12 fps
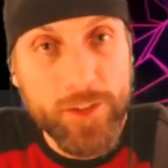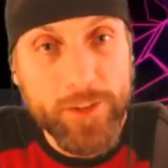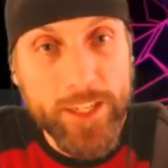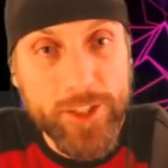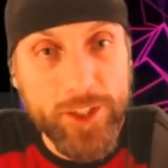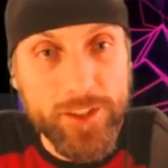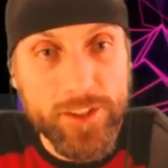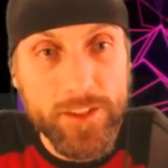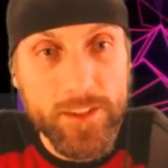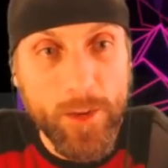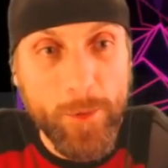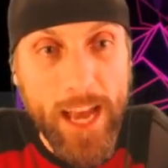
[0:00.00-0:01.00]

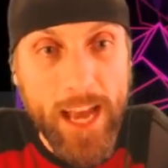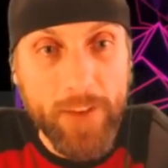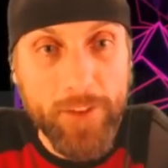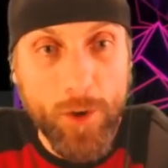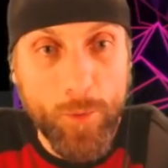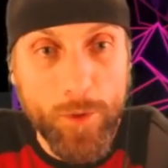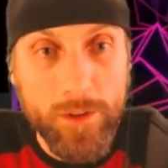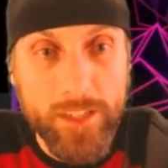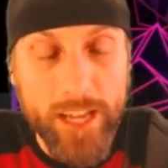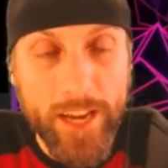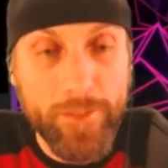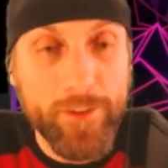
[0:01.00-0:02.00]
creatures that we have in our world
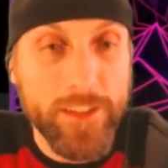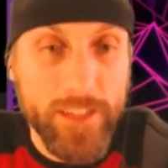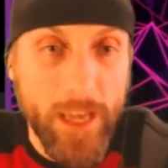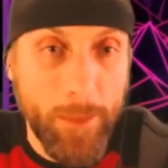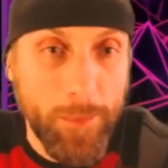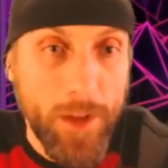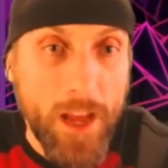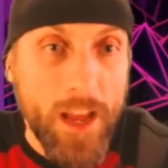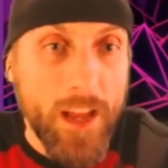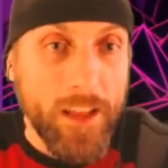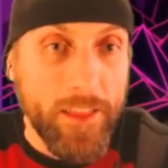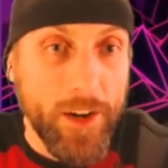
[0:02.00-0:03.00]
today. For example,
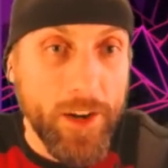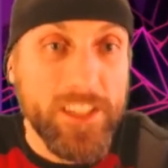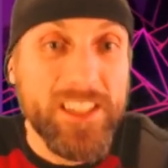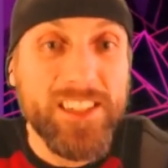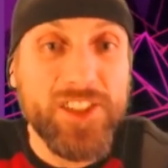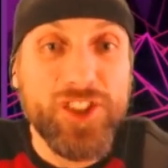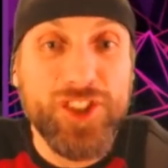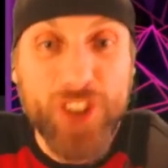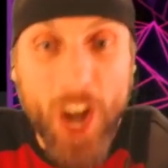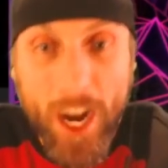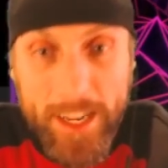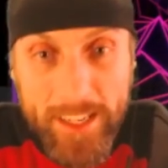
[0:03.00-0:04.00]
there is this
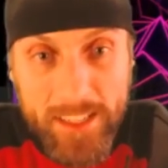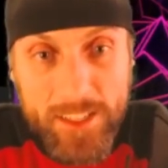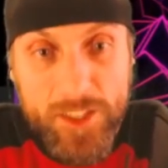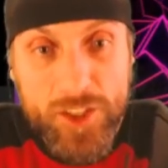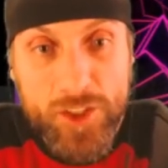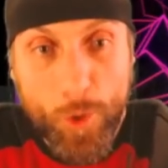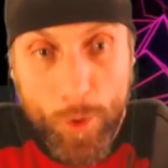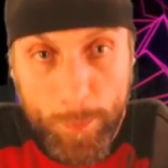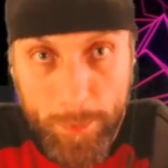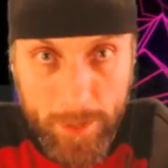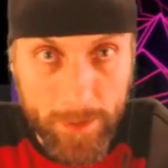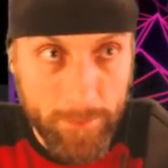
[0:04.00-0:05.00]
giant
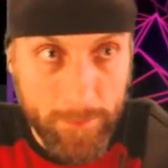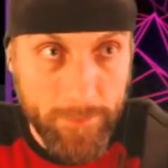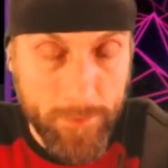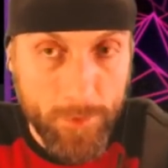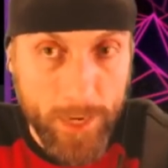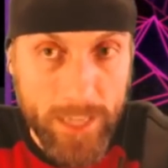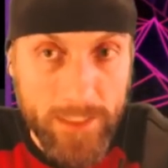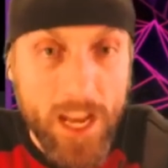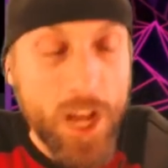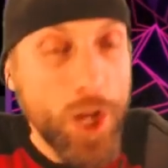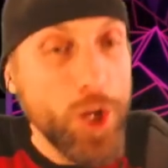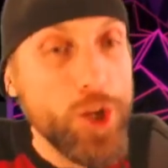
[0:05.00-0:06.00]
scorpion, right?
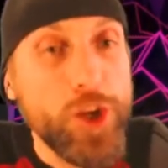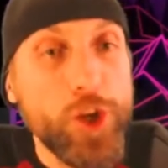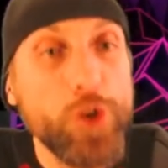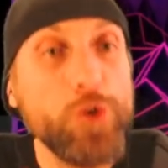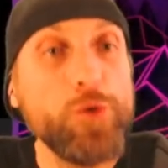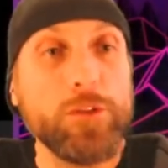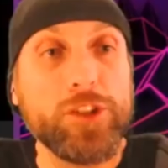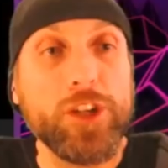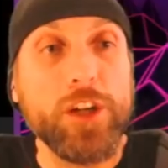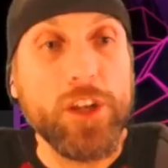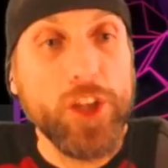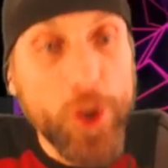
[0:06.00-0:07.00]
Huge,
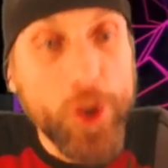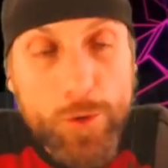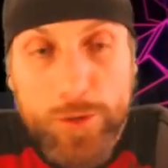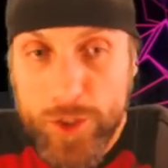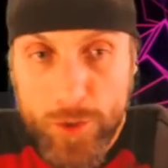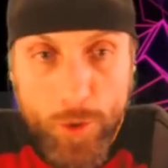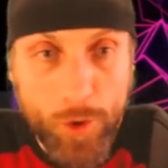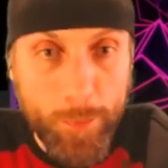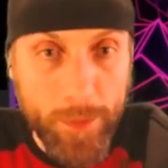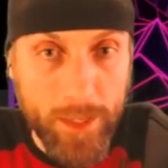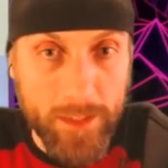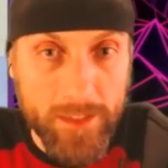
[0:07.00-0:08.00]
huge
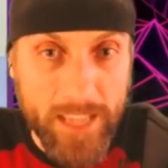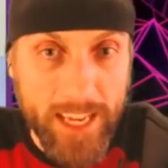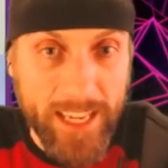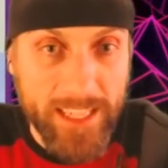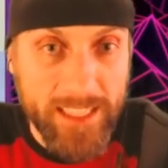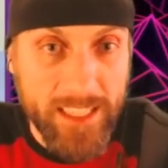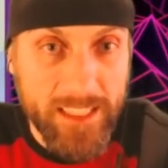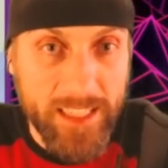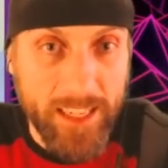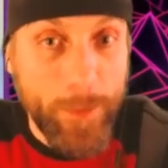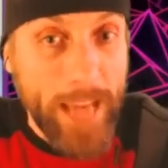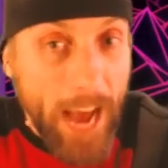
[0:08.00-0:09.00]
scorpions that
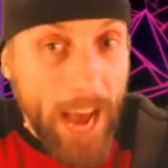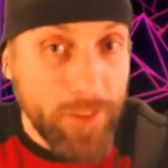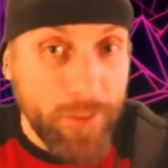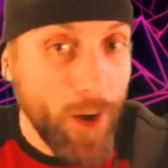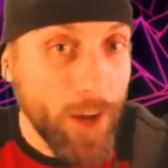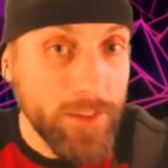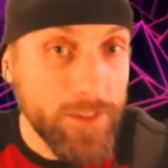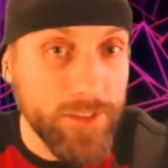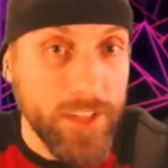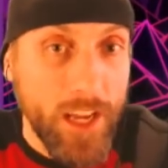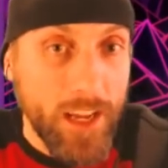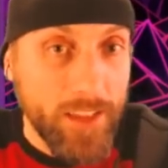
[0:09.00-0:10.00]
existed. And we have the
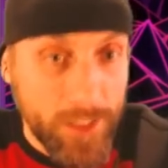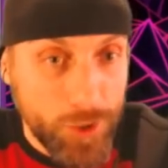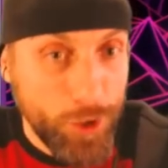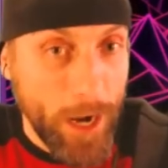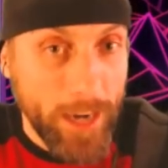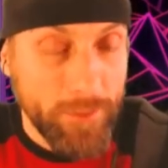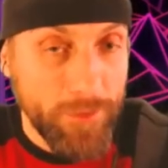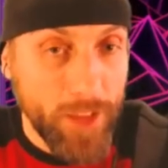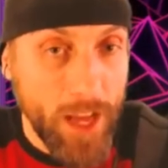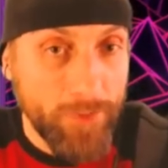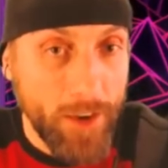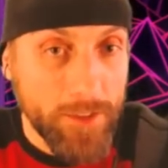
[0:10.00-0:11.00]
fossils. This
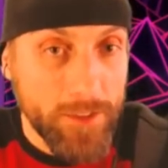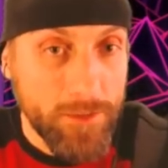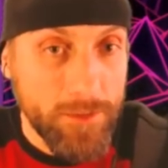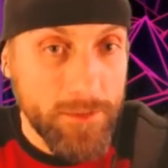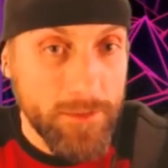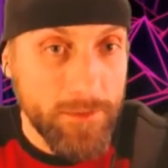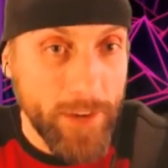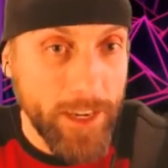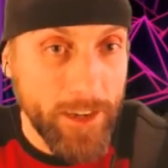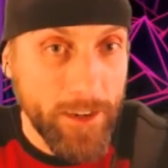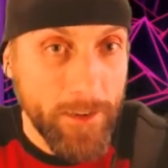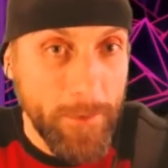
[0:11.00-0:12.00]
dragonfly fossil right
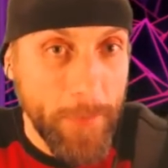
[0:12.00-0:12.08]
here